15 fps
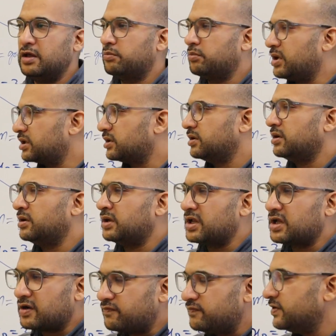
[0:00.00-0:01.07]
But in
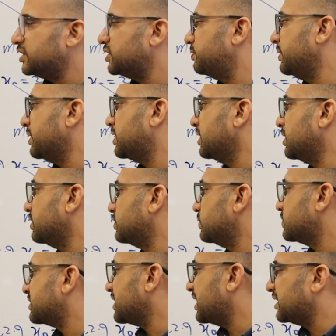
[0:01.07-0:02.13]
a roughly speaking, you
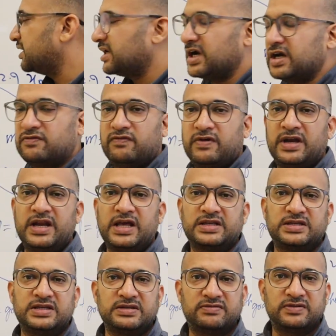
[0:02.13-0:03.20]
said that when
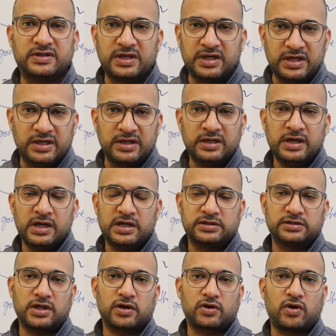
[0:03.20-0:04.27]
x is 3,
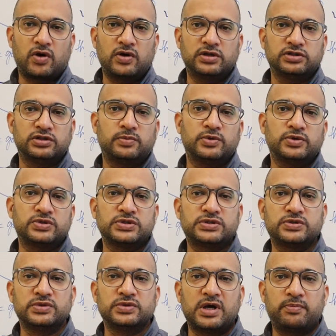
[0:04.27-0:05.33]
the chord approaches
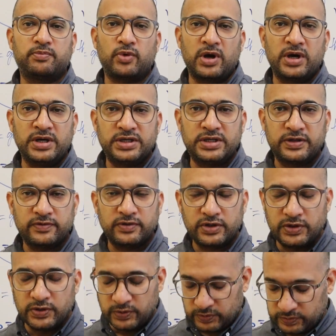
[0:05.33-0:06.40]
the point
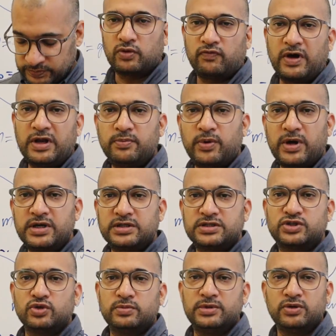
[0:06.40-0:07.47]
Q. So one point is
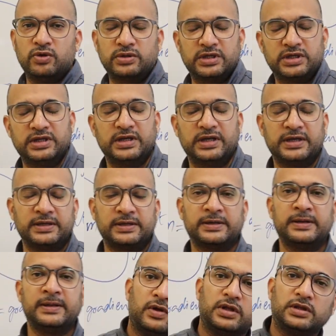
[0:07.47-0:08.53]
to be noted here.
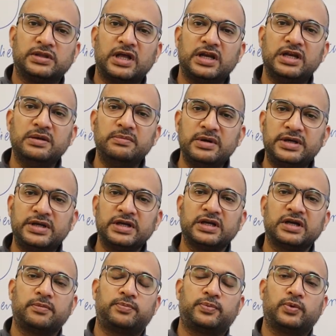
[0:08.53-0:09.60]
The
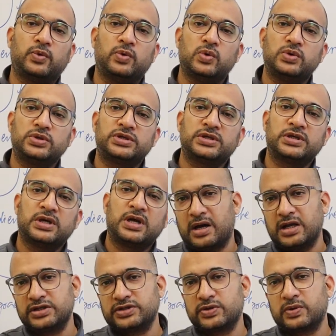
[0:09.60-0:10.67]
limiting approach
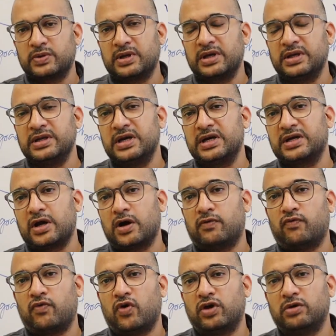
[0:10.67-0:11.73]
also create a
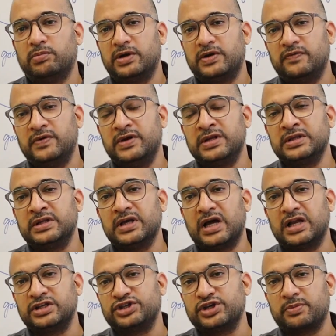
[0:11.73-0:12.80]
wall between the
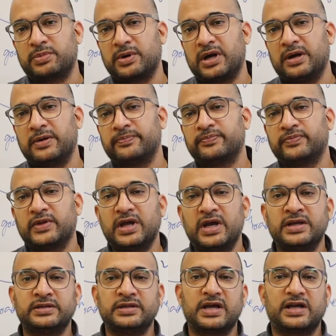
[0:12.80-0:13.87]
algebra
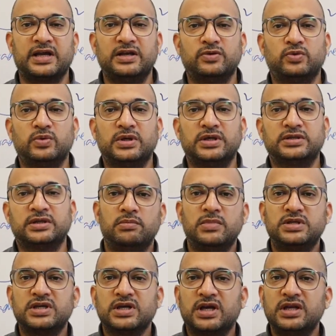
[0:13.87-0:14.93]
and the calculus.
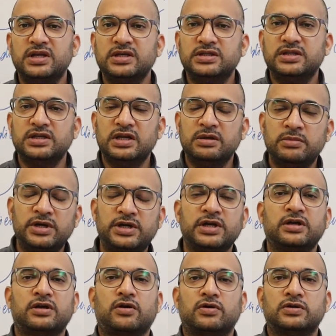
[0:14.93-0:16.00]
Basically, the
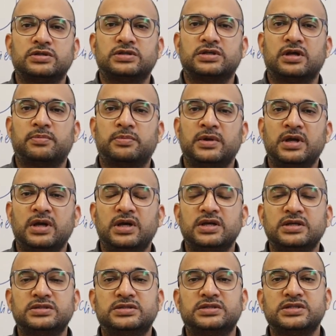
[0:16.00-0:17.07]
limiting concept
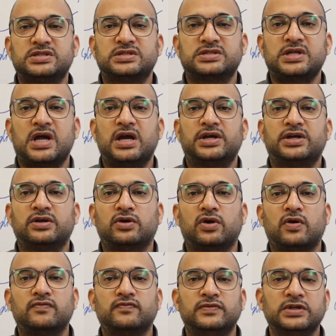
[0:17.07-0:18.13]
is the starting
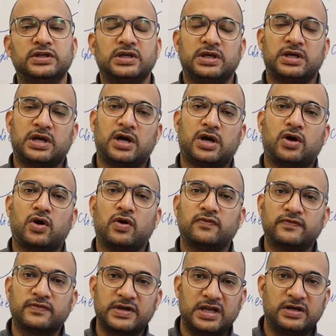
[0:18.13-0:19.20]
of the era
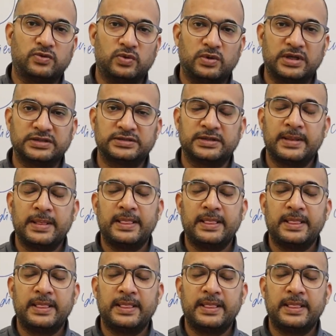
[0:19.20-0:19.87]
of calculus.